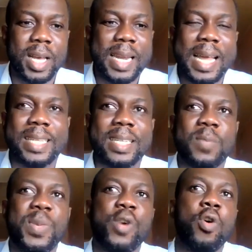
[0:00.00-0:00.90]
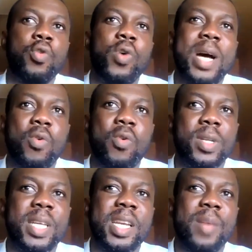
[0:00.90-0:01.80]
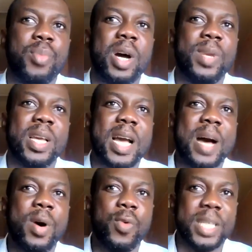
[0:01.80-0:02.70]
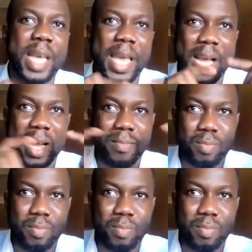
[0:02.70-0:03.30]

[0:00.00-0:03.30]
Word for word: that speak on local content and probably come up with a,